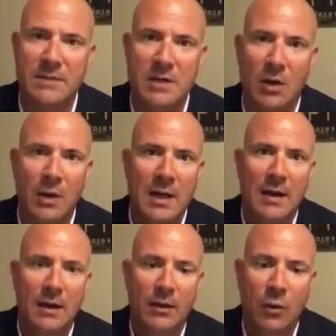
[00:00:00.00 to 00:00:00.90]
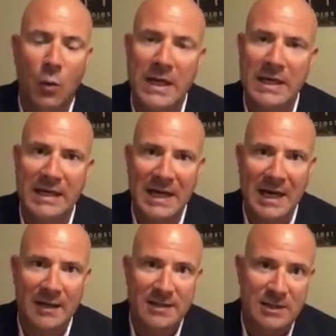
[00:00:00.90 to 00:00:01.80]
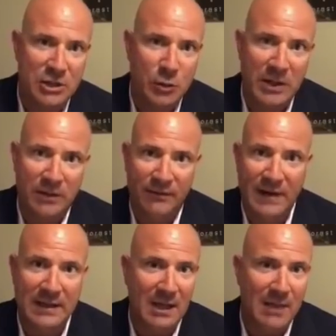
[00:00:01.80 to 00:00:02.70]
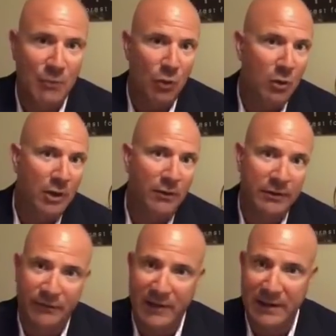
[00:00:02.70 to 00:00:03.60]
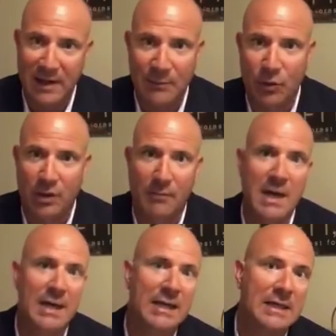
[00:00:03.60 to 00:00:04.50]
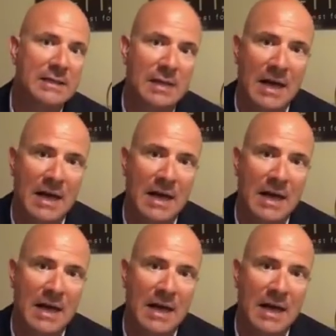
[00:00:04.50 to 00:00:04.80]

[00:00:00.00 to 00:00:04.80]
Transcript: So the way you get out of this is you either find a lot more oil, you find a lot more commodities.